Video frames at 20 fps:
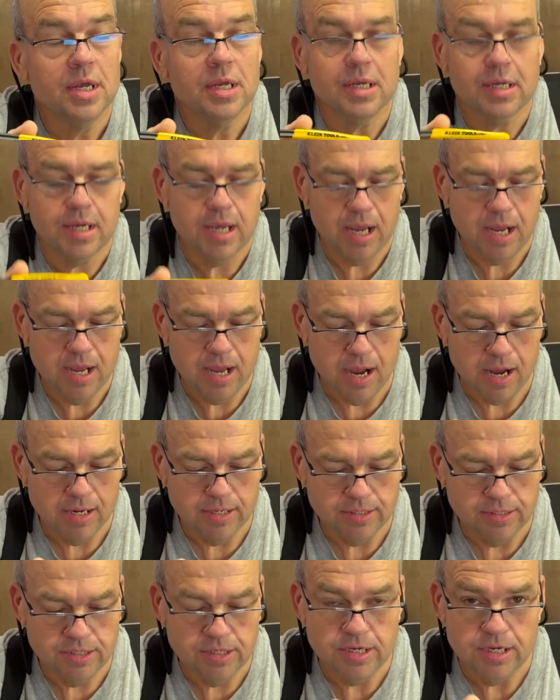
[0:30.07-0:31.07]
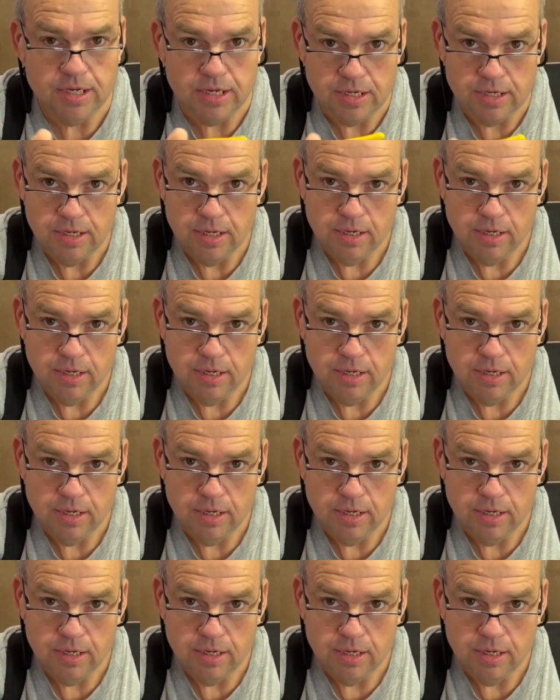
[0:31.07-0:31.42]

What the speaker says: KIT.